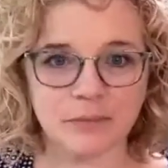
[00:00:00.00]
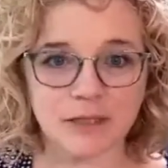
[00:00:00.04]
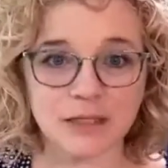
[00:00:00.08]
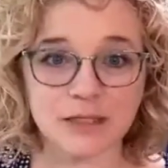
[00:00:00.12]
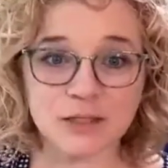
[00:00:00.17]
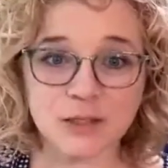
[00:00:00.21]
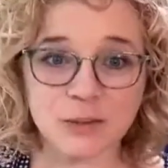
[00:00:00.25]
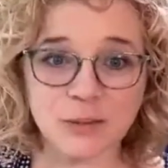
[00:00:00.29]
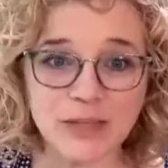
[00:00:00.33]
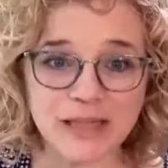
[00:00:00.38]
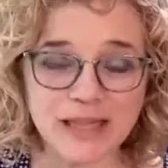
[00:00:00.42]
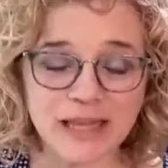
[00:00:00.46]

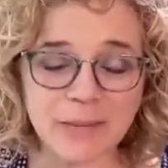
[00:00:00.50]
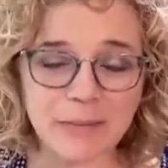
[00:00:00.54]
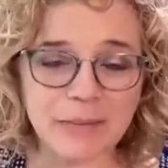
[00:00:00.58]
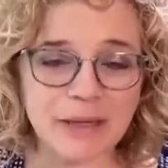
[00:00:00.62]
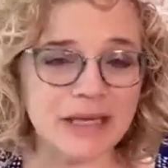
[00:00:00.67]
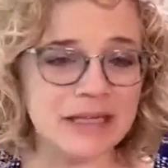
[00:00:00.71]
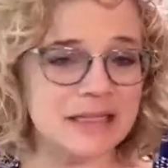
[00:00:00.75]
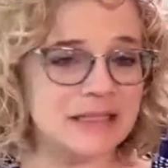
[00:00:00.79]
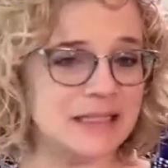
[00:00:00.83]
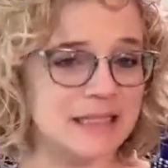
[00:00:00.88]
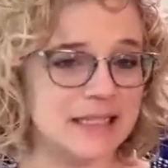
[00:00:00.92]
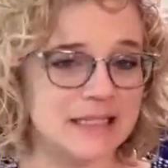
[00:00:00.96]
So what that
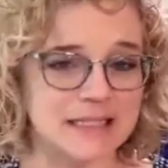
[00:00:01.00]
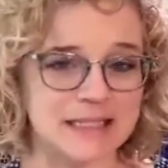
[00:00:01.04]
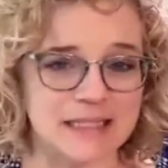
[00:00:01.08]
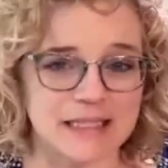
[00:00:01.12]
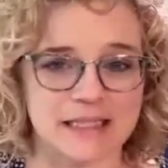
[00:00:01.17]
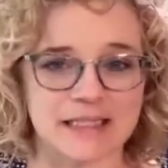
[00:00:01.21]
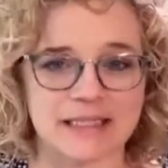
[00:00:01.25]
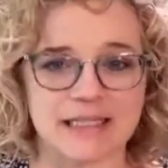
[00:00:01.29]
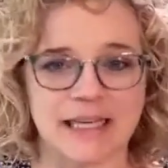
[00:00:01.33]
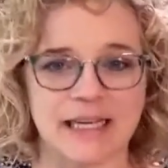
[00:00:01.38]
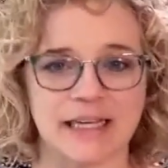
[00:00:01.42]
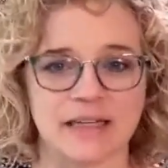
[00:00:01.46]
means is
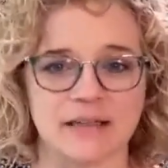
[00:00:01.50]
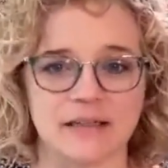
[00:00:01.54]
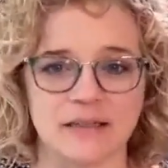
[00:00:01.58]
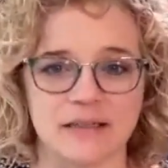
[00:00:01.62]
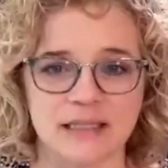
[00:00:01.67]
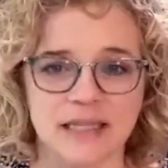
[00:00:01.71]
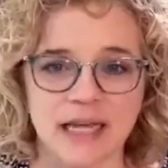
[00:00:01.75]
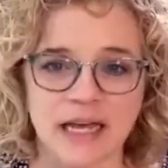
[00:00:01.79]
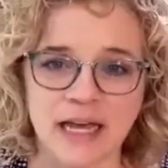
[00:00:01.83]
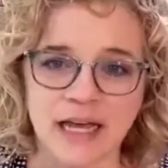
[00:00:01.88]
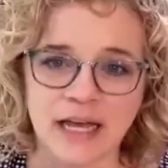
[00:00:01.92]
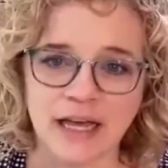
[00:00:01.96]
the
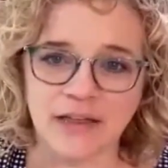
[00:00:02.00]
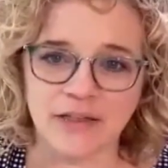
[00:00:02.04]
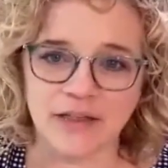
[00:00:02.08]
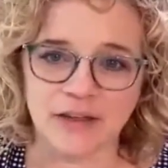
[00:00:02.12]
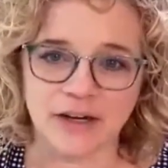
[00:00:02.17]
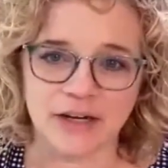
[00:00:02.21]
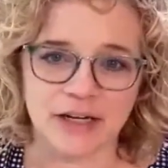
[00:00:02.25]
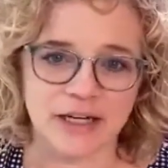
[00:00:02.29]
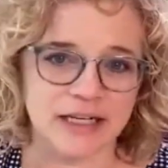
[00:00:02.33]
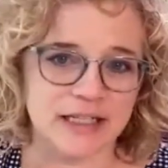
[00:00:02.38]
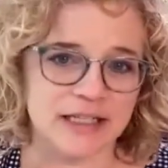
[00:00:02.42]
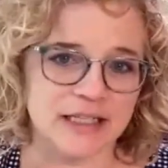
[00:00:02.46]
skills,
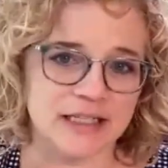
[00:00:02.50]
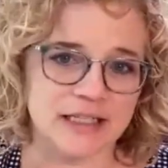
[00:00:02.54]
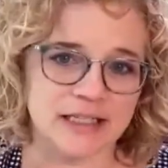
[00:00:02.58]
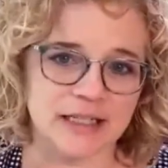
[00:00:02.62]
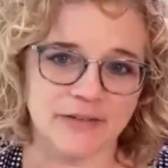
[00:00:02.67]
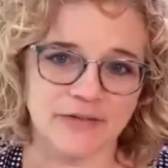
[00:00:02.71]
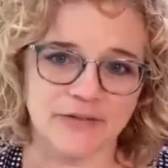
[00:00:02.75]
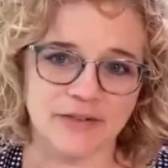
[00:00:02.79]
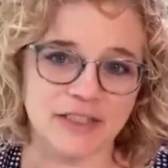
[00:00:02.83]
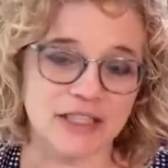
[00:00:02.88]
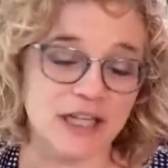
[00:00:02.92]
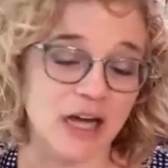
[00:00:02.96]
there is
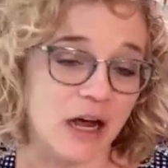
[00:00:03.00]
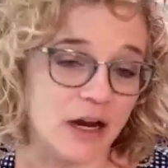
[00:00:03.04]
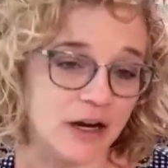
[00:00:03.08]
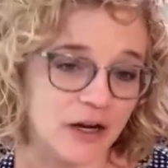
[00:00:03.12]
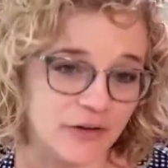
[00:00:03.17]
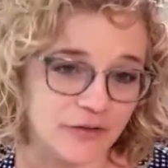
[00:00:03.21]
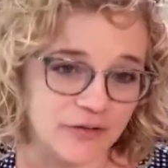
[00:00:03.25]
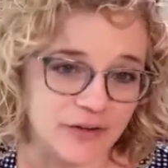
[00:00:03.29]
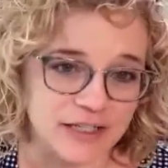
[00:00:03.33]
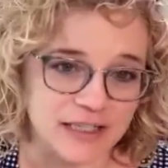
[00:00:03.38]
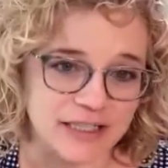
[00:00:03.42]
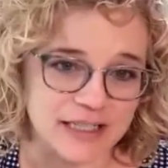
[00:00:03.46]

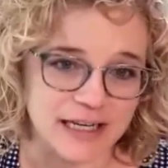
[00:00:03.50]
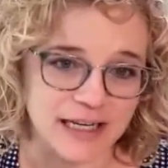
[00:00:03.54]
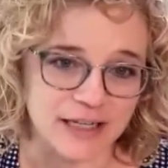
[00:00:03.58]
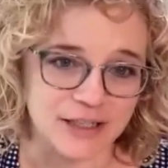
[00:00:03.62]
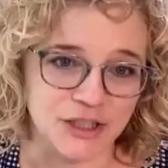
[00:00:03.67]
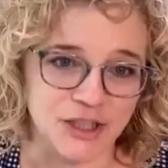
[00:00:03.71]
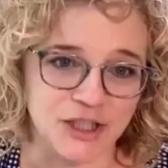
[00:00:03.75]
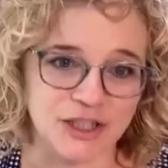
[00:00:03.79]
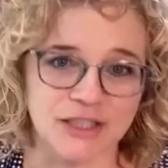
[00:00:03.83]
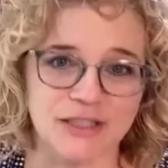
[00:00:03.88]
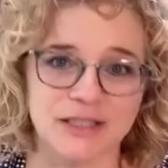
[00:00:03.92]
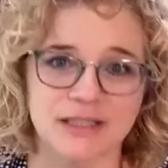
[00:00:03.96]
photography
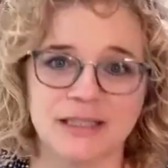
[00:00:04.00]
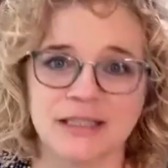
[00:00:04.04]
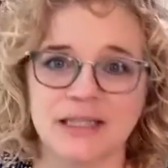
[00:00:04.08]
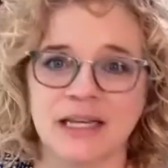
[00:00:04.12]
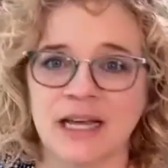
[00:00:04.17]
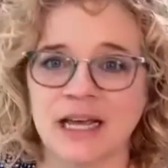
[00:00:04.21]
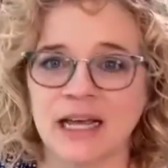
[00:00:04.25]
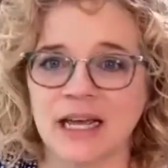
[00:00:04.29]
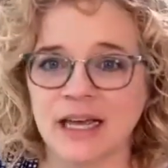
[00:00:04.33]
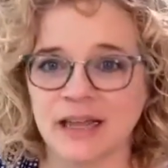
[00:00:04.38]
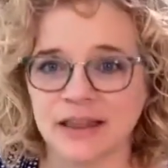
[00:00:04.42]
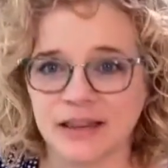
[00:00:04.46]
sessions,
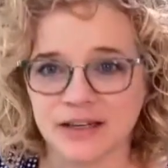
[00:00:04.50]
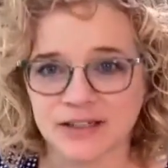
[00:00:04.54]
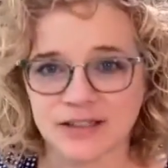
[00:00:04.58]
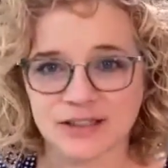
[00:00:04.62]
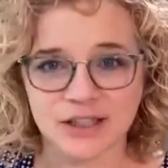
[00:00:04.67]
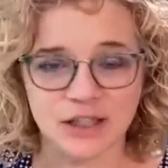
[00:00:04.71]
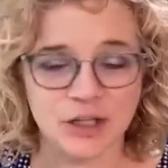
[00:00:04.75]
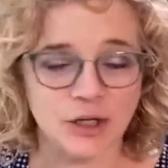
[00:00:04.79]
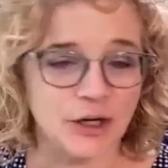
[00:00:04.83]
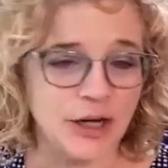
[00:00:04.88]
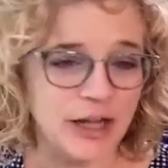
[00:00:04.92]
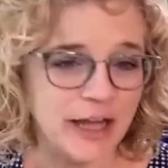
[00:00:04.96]

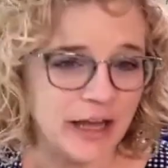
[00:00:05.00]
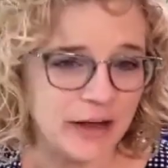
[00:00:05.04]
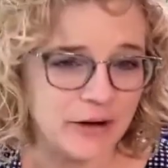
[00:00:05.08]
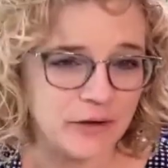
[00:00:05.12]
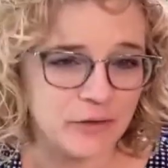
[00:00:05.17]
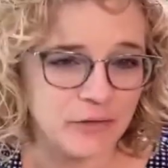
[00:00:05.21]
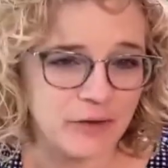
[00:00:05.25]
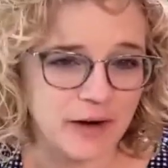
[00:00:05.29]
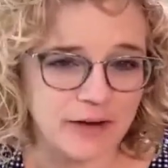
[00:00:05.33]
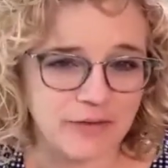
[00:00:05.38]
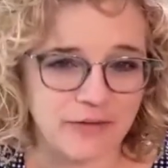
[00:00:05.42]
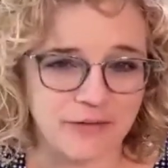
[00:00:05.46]
there's learning how
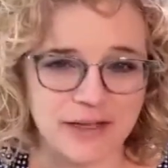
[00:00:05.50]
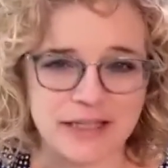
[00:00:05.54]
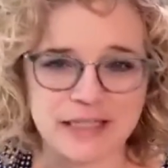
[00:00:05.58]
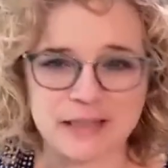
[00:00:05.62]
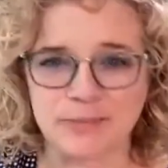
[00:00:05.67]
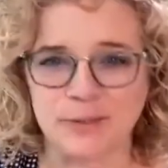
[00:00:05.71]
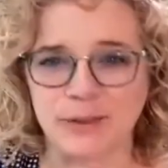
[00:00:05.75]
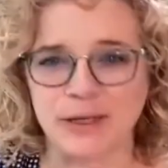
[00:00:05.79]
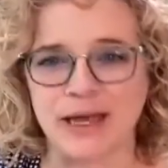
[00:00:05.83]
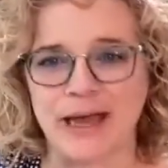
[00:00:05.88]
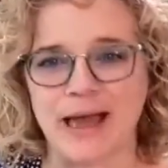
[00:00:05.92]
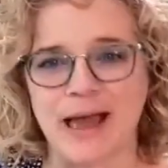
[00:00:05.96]
to run
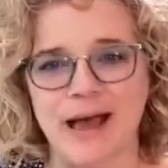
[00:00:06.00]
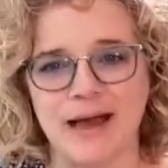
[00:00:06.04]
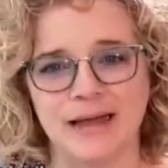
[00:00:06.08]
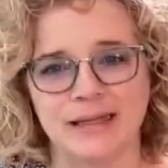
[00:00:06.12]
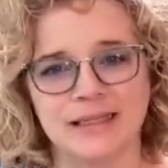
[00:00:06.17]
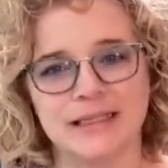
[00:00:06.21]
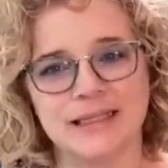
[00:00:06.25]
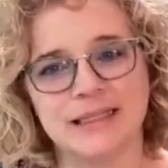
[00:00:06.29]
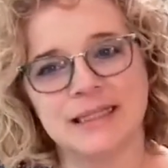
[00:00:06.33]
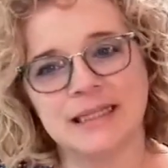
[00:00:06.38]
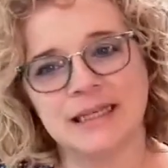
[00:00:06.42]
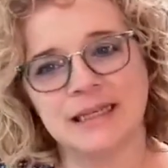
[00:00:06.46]
Facebook
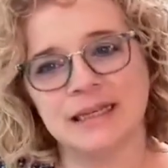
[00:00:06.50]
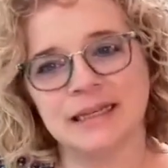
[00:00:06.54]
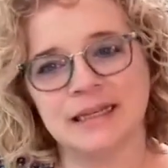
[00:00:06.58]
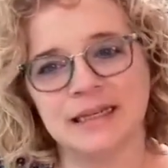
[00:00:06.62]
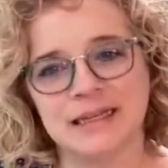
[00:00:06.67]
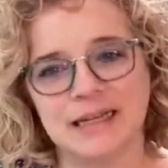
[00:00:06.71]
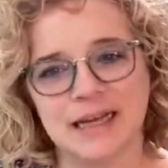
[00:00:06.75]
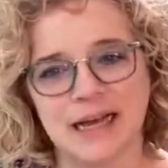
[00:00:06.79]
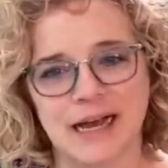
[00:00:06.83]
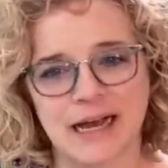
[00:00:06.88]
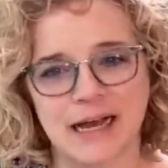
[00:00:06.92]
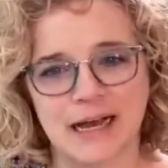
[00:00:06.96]
ads,
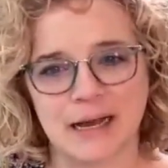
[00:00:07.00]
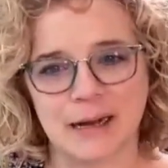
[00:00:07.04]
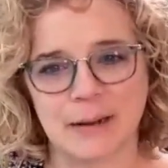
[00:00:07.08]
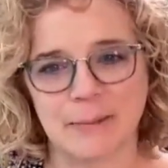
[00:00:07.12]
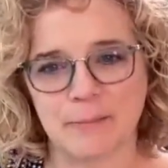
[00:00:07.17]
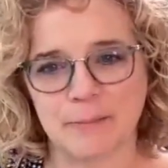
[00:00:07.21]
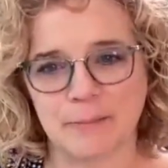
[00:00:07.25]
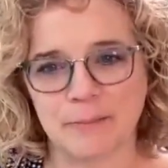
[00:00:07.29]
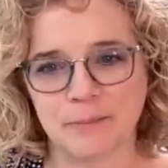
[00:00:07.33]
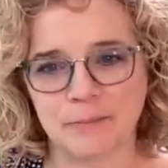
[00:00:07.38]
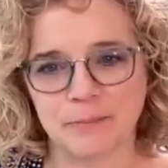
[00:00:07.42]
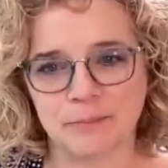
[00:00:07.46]

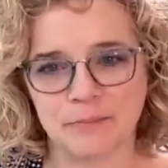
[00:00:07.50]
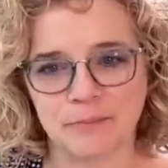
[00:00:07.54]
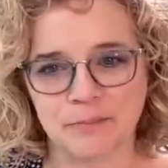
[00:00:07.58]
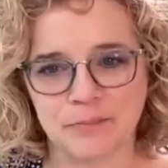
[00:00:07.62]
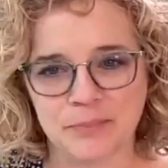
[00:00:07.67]
um,